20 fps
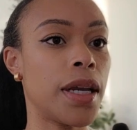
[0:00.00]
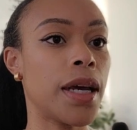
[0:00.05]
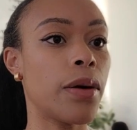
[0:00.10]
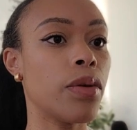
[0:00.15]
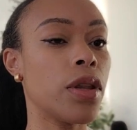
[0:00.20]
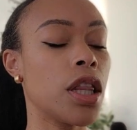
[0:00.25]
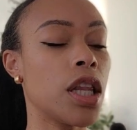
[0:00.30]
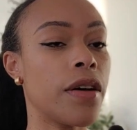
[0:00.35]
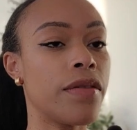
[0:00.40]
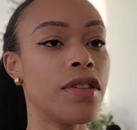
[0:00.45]
And I
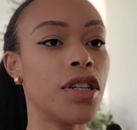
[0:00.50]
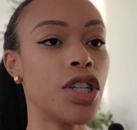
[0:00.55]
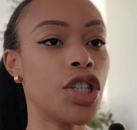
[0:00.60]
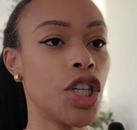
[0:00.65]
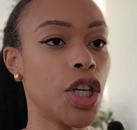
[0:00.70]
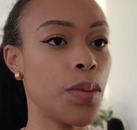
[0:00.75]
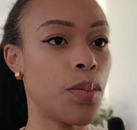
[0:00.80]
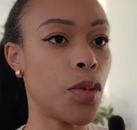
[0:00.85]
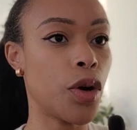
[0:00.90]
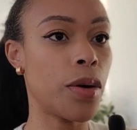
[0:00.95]
would love to
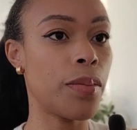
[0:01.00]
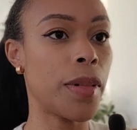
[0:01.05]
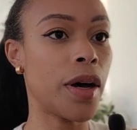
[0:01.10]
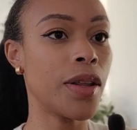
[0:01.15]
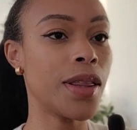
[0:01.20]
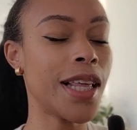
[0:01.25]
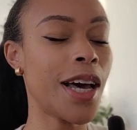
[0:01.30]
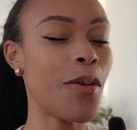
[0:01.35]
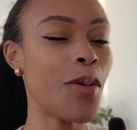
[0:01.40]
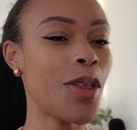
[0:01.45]
share more
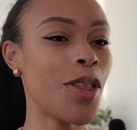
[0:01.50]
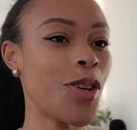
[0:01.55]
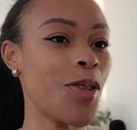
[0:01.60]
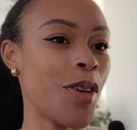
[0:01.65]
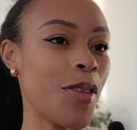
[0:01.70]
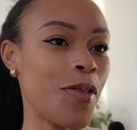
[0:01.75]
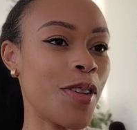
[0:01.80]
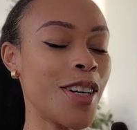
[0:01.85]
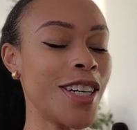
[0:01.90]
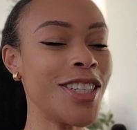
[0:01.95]
about that with you
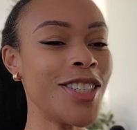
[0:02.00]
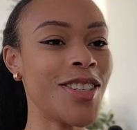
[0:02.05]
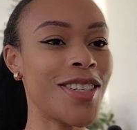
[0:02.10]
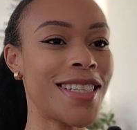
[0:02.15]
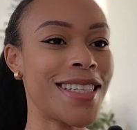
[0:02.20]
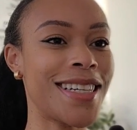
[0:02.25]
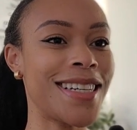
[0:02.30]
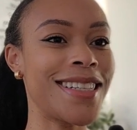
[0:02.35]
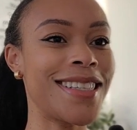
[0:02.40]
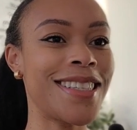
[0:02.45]
if you're
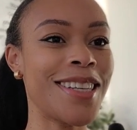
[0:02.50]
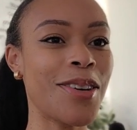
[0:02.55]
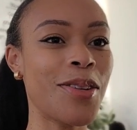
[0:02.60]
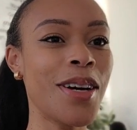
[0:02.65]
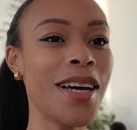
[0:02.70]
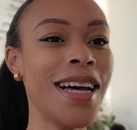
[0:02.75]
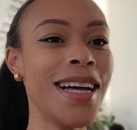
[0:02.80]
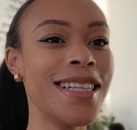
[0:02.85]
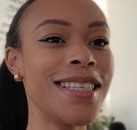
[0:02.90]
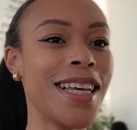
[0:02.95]
interested. So
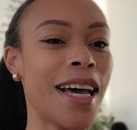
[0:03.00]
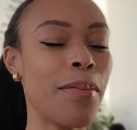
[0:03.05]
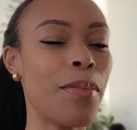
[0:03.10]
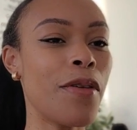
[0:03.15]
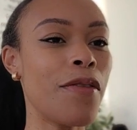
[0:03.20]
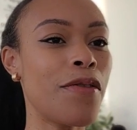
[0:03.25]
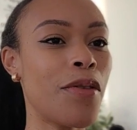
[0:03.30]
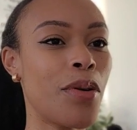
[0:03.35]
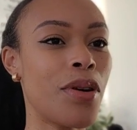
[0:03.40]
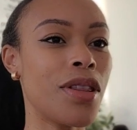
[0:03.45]
type
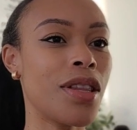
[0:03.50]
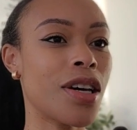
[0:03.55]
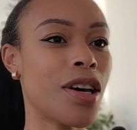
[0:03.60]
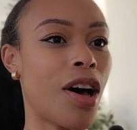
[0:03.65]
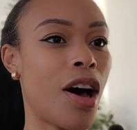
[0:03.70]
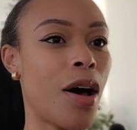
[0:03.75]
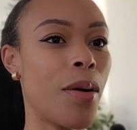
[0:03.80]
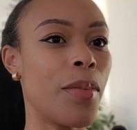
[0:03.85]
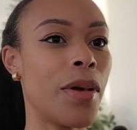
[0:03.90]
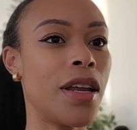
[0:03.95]
a 4 in the
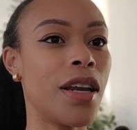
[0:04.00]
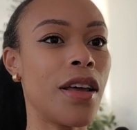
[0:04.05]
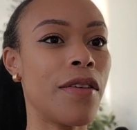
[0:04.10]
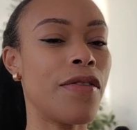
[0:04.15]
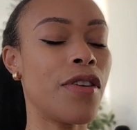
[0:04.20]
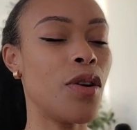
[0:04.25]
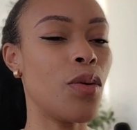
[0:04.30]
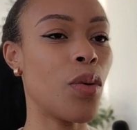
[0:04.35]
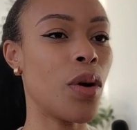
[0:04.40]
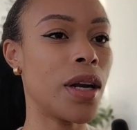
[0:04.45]
comment
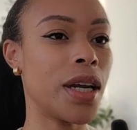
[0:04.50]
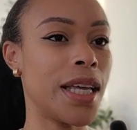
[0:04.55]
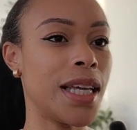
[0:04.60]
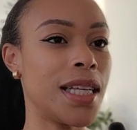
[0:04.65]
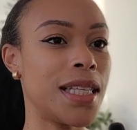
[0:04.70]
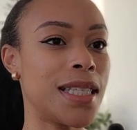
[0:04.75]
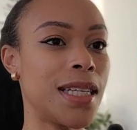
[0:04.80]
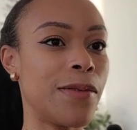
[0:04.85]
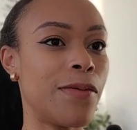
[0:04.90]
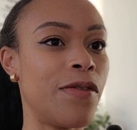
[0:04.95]
if you want an
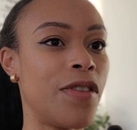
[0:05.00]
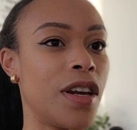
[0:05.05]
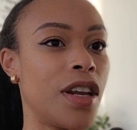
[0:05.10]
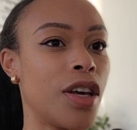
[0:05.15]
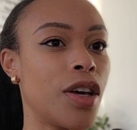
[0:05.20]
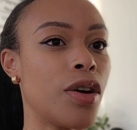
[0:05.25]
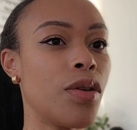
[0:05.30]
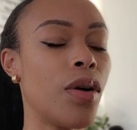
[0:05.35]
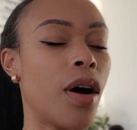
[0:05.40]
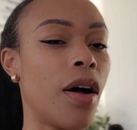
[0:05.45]
in-depth
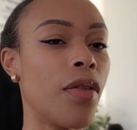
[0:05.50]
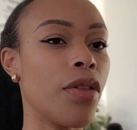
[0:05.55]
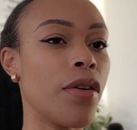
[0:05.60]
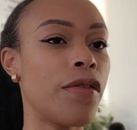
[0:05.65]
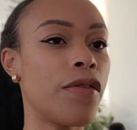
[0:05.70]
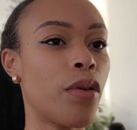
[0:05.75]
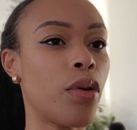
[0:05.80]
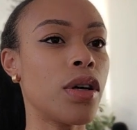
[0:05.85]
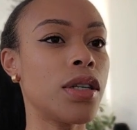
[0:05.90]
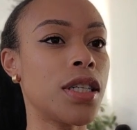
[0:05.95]
video on the
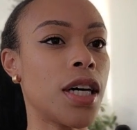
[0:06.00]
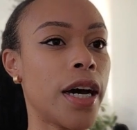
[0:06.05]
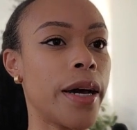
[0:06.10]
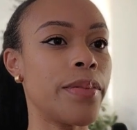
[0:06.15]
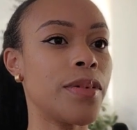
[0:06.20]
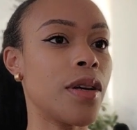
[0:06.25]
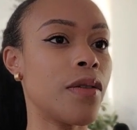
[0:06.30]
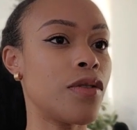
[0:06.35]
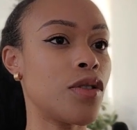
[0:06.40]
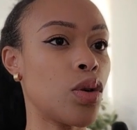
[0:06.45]
4
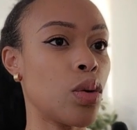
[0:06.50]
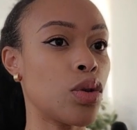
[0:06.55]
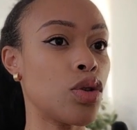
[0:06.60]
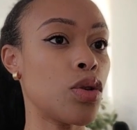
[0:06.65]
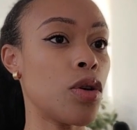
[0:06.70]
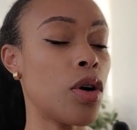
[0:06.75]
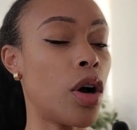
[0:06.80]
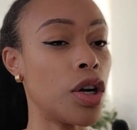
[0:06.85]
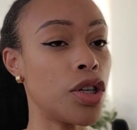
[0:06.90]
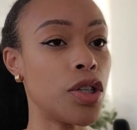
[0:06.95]
types of
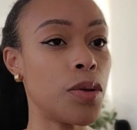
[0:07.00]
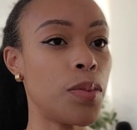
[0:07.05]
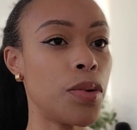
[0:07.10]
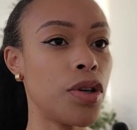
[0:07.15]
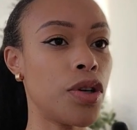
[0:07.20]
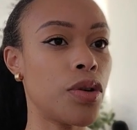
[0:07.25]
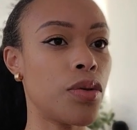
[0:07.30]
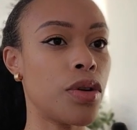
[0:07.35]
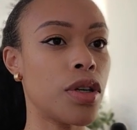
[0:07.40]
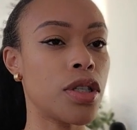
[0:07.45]
social
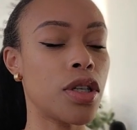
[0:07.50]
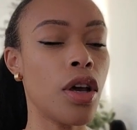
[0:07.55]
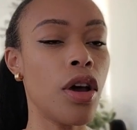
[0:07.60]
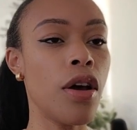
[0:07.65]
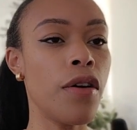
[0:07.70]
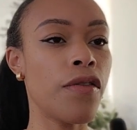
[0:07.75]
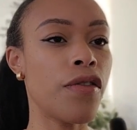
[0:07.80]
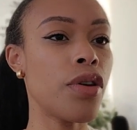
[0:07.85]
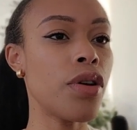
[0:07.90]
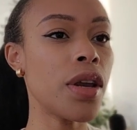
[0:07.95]
entrepreneurs
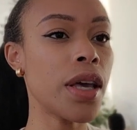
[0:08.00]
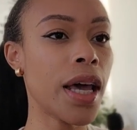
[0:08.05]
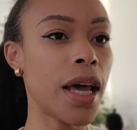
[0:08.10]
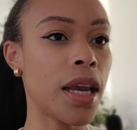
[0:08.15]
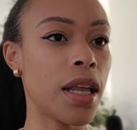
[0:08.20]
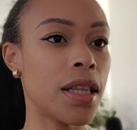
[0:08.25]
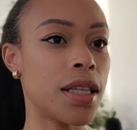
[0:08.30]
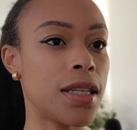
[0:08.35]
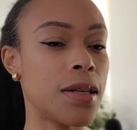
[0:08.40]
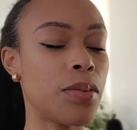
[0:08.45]
for you to
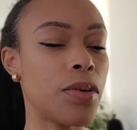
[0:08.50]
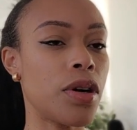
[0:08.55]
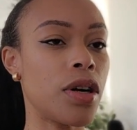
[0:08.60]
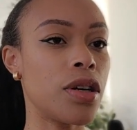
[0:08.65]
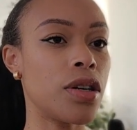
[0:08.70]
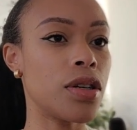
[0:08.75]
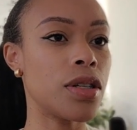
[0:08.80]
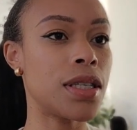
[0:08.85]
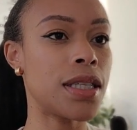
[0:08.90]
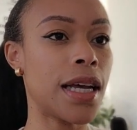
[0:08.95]
get a deeper
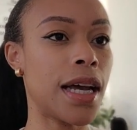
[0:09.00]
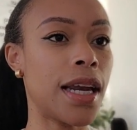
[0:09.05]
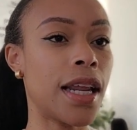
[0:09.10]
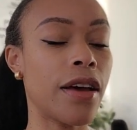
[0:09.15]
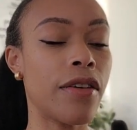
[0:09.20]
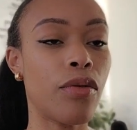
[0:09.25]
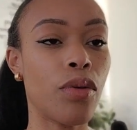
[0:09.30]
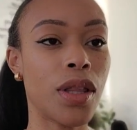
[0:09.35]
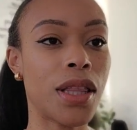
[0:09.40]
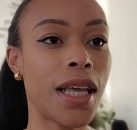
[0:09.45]

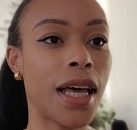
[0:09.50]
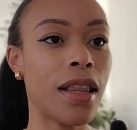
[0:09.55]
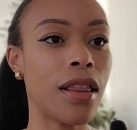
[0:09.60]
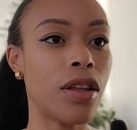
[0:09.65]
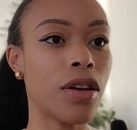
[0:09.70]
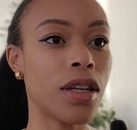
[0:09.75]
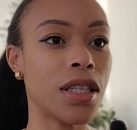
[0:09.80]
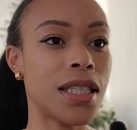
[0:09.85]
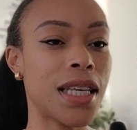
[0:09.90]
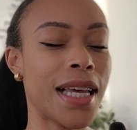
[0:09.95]
understanding of what that
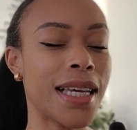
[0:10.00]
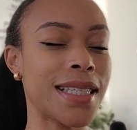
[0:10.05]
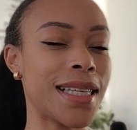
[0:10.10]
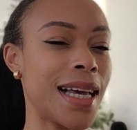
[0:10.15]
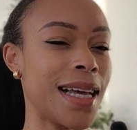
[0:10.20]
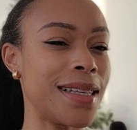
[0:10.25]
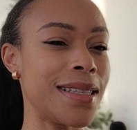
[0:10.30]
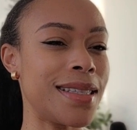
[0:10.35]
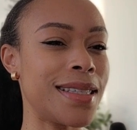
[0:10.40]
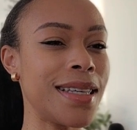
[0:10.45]
looks like
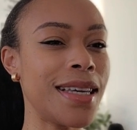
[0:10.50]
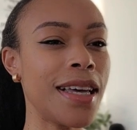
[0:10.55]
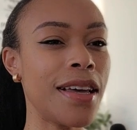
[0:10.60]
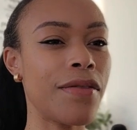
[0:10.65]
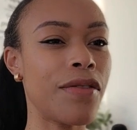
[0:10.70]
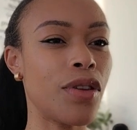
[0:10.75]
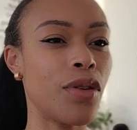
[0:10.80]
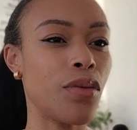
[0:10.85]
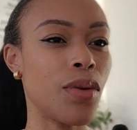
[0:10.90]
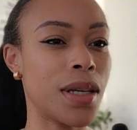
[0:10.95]
and see
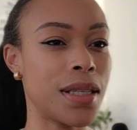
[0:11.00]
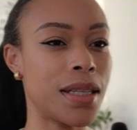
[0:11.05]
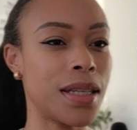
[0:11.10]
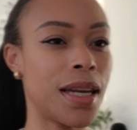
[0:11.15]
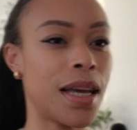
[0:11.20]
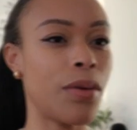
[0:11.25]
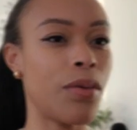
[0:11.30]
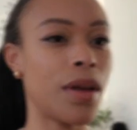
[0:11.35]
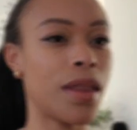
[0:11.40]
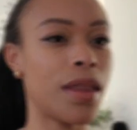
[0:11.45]
if you resonate